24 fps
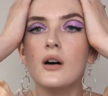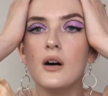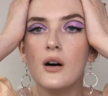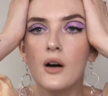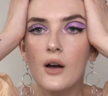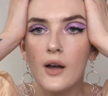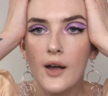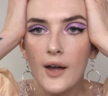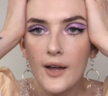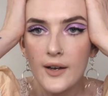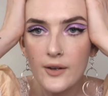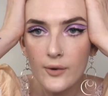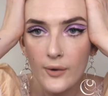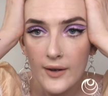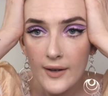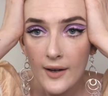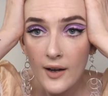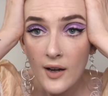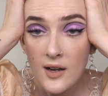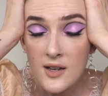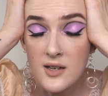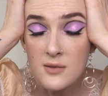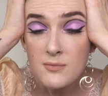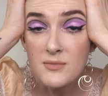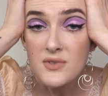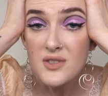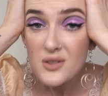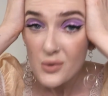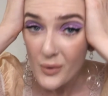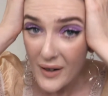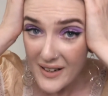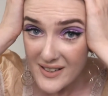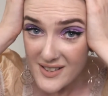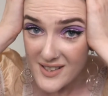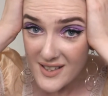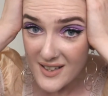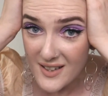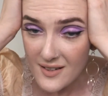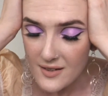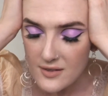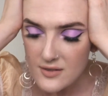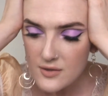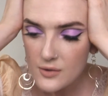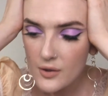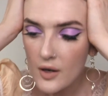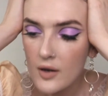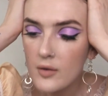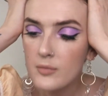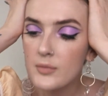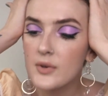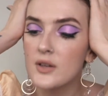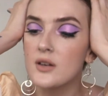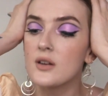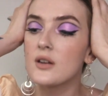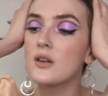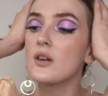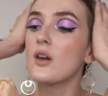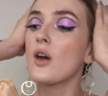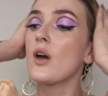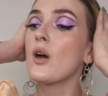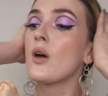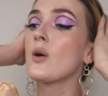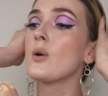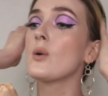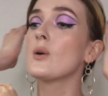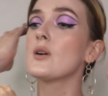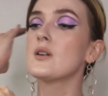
Anyway, I am sweating, so I'm gonna go